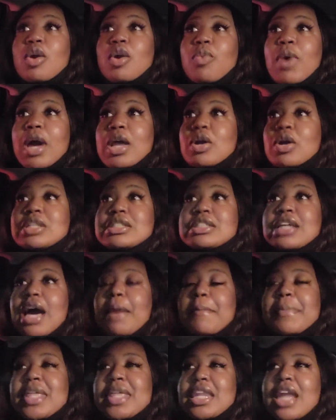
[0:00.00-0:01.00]
right on
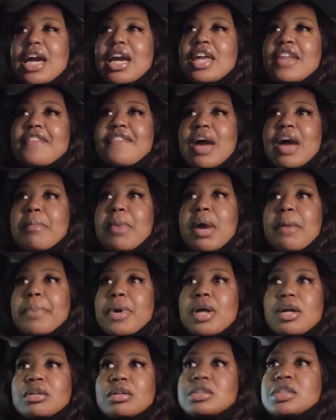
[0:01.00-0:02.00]
time, but then I couldn't find my
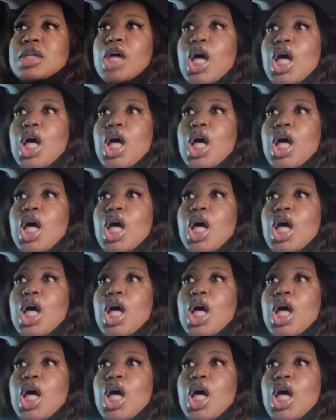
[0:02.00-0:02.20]
purse.